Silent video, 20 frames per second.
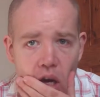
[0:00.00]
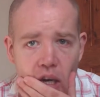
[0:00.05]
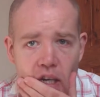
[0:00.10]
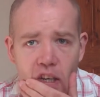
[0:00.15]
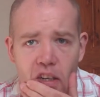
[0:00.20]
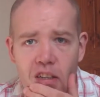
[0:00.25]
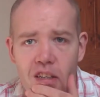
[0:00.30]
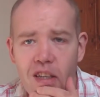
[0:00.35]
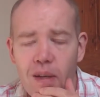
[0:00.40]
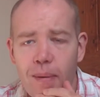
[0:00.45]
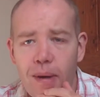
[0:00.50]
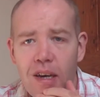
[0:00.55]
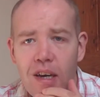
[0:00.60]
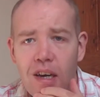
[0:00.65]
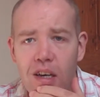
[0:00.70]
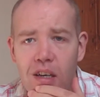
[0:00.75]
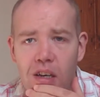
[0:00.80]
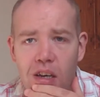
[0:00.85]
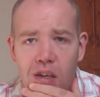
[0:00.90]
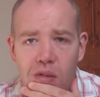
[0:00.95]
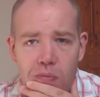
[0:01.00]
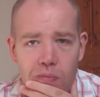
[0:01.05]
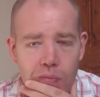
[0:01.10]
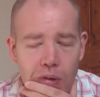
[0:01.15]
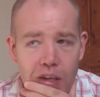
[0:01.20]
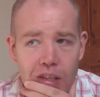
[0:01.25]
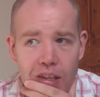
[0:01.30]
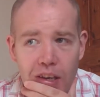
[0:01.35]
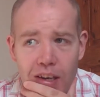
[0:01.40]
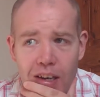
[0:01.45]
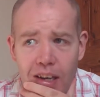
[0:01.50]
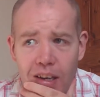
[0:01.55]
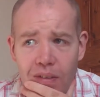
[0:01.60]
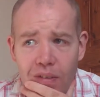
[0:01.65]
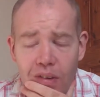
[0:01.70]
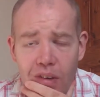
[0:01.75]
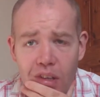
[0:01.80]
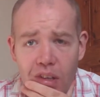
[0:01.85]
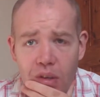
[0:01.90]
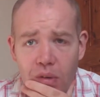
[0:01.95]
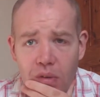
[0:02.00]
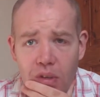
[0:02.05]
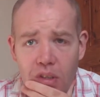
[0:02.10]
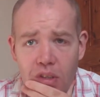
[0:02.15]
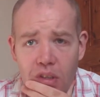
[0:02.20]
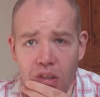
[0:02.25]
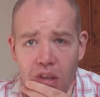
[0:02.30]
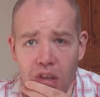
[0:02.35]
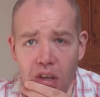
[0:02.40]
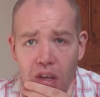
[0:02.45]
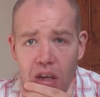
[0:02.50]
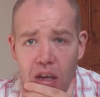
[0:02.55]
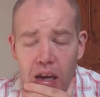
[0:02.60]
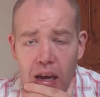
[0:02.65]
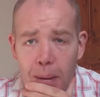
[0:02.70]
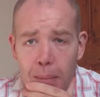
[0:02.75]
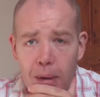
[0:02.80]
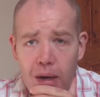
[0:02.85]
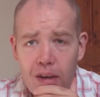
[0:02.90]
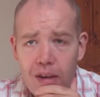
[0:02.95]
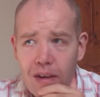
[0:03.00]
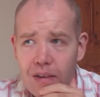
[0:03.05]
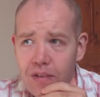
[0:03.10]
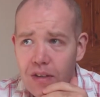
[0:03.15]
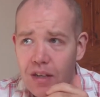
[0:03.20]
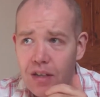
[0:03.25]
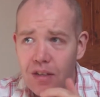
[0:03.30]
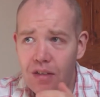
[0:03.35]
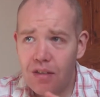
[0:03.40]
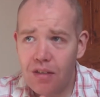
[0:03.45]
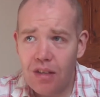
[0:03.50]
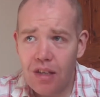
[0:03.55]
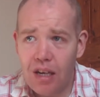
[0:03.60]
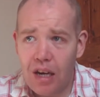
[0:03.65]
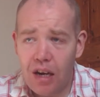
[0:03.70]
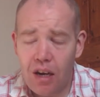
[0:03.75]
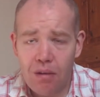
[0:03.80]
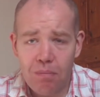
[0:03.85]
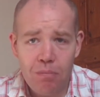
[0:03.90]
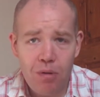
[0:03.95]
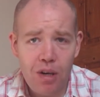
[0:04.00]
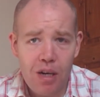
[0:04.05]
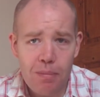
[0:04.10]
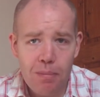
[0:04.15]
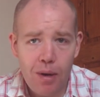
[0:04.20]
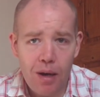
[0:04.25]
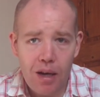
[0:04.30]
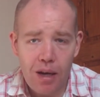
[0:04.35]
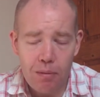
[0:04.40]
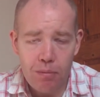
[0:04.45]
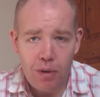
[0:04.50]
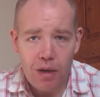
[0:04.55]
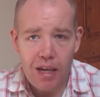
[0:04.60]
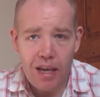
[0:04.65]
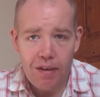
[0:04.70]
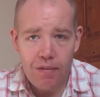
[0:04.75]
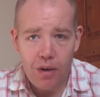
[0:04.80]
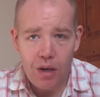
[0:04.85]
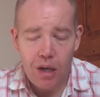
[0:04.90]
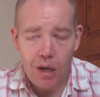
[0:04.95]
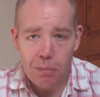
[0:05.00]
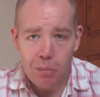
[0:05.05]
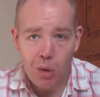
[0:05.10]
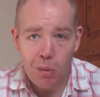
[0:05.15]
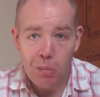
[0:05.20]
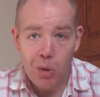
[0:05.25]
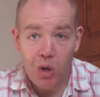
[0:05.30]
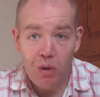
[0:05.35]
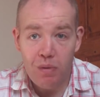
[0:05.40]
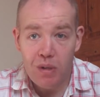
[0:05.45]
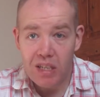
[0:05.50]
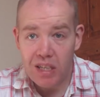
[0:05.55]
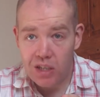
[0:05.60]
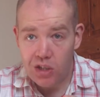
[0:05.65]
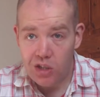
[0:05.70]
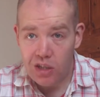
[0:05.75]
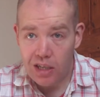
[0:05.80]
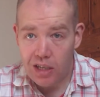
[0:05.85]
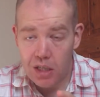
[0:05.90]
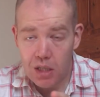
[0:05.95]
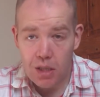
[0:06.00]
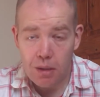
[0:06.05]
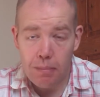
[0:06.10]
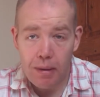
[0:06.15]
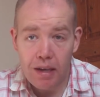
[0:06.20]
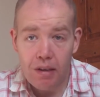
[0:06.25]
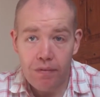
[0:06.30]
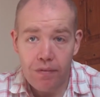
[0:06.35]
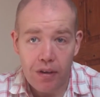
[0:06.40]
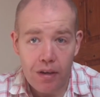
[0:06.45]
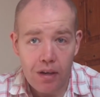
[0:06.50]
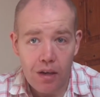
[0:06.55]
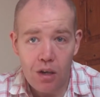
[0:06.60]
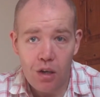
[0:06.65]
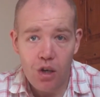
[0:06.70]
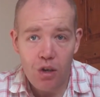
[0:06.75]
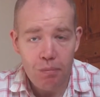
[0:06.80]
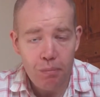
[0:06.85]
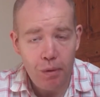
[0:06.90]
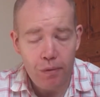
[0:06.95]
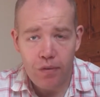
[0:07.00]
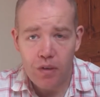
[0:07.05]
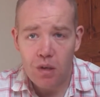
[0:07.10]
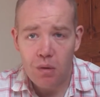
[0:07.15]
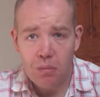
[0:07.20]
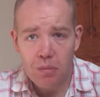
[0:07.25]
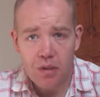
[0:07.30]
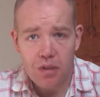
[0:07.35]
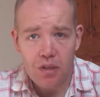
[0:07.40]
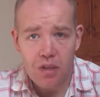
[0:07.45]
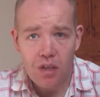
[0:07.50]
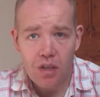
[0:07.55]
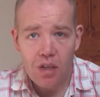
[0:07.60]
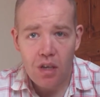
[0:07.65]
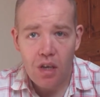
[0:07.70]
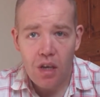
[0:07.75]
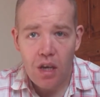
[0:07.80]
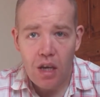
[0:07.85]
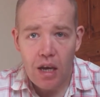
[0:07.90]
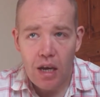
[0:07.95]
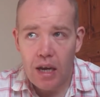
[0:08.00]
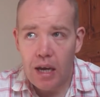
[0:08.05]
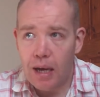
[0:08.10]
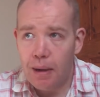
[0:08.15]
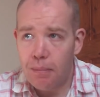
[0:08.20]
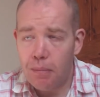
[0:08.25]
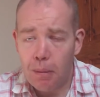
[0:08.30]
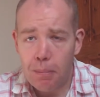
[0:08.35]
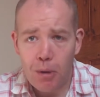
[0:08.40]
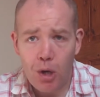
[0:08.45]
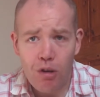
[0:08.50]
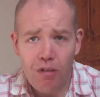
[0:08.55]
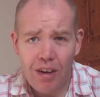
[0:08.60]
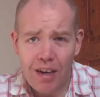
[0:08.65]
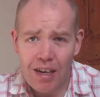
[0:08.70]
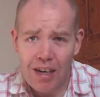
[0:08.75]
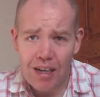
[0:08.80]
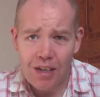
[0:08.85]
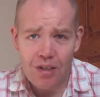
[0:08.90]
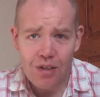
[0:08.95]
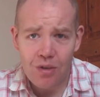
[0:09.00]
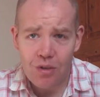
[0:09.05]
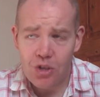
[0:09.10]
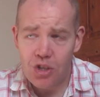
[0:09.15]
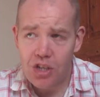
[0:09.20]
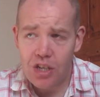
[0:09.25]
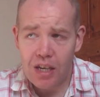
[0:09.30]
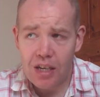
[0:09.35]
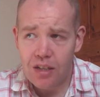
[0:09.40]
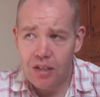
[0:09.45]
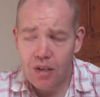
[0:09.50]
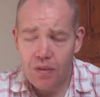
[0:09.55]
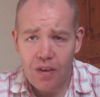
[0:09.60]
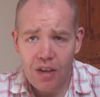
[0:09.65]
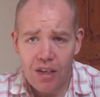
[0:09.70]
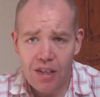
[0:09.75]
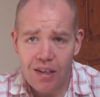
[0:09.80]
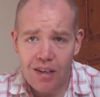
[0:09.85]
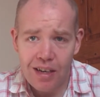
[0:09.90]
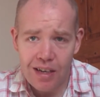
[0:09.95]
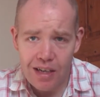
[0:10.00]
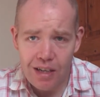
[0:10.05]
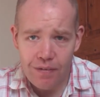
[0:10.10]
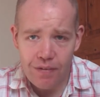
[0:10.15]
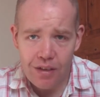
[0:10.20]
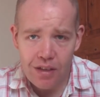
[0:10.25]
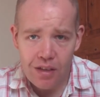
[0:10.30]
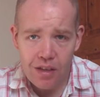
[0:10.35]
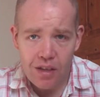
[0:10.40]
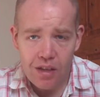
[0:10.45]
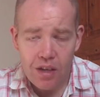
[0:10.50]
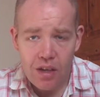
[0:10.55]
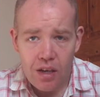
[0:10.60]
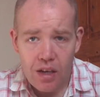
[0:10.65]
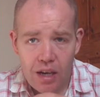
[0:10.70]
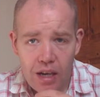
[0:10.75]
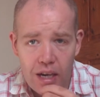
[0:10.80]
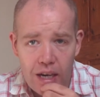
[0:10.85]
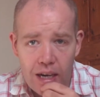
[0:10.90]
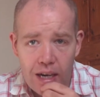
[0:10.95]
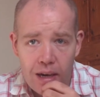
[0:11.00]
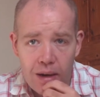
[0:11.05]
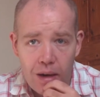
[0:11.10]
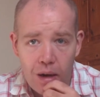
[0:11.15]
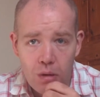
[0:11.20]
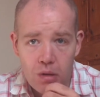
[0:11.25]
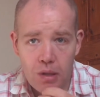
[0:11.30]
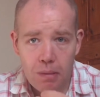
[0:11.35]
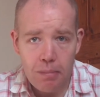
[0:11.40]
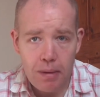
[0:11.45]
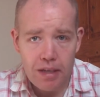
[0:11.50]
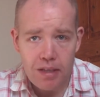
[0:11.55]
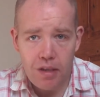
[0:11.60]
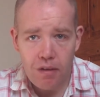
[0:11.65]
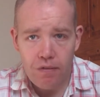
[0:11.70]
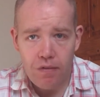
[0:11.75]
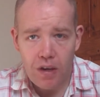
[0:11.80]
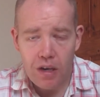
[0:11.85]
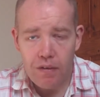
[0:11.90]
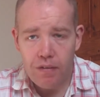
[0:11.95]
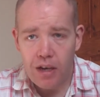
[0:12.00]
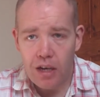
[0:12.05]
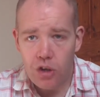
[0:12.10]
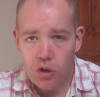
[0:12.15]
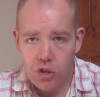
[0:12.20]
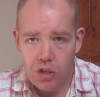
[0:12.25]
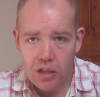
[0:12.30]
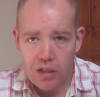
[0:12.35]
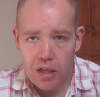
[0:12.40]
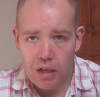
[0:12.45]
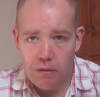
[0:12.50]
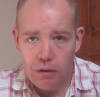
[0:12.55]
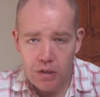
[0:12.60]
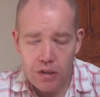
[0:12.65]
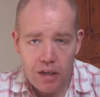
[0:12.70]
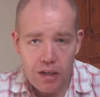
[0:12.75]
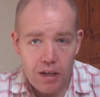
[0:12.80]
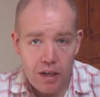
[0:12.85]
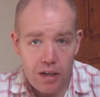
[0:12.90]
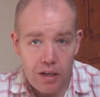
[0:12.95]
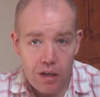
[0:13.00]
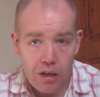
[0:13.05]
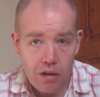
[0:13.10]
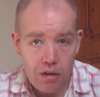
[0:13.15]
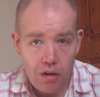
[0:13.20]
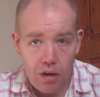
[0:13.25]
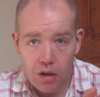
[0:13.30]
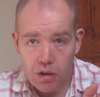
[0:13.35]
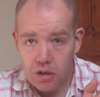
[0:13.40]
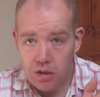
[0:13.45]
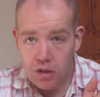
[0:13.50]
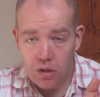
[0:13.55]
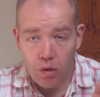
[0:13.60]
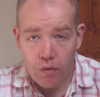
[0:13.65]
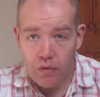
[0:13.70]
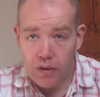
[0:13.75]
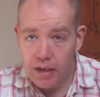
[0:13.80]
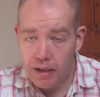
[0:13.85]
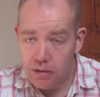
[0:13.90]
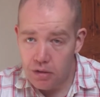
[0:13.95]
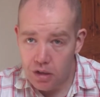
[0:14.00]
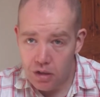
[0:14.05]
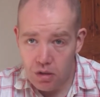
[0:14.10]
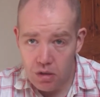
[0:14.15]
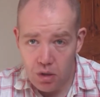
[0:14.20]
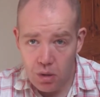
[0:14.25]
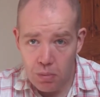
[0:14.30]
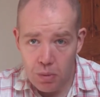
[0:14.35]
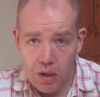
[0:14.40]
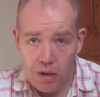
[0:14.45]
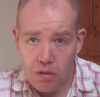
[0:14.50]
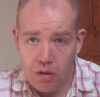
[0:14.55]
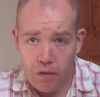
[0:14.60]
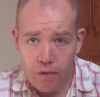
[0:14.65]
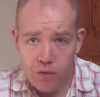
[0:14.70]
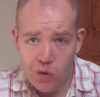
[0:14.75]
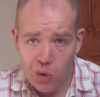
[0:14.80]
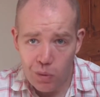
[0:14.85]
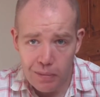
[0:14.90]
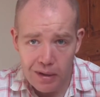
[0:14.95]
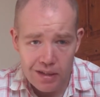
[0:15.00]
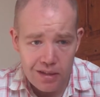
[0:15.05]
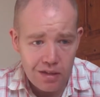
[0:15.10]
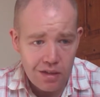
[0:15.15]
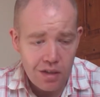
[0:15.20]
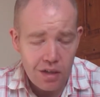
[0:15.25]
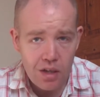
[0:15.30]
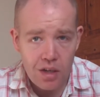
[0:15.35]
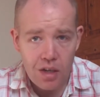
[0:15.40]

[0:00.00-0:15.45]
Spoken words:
Honestly, mate, I don't know. There isn't. I mean, I'll probably have a lot more movies actually. That's the main thing. I love my films. My Blu-ray collection looks shit because I've hardly got anything. I was a massive fan of HD DVD, and I still think that was a superior format.